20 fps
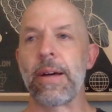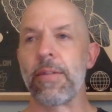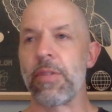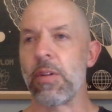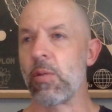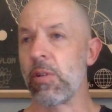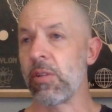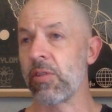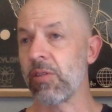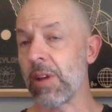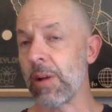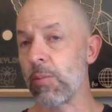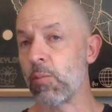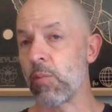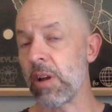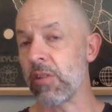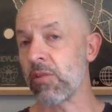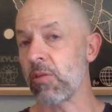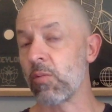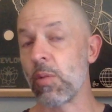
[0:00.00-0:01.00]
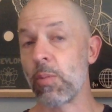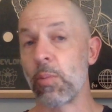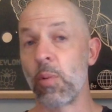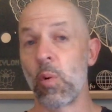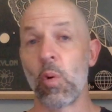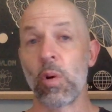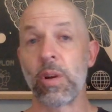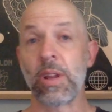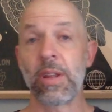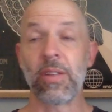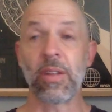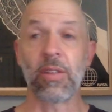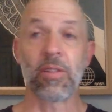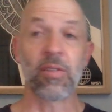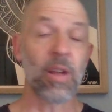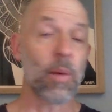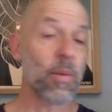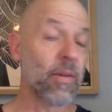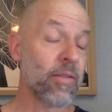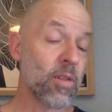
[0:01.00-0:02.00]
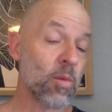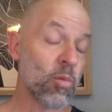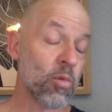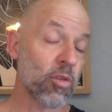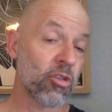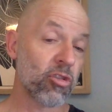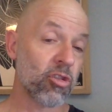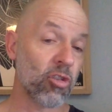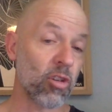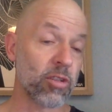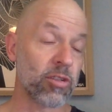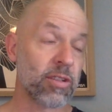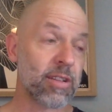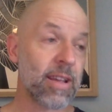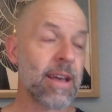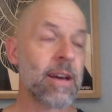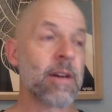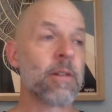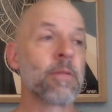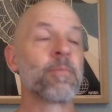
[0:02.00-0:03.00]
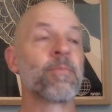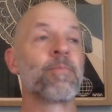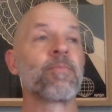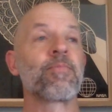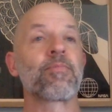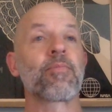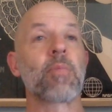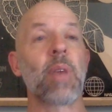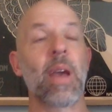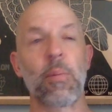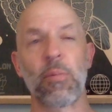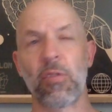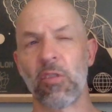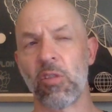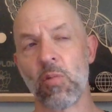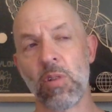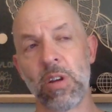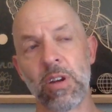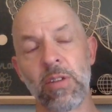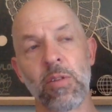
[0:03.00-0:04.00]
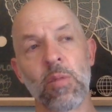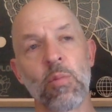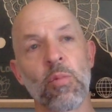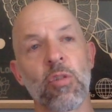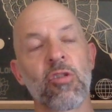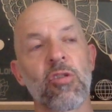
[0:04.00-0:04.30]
There is some Russian reporting that some of them were shot down, perhaps 3 of them were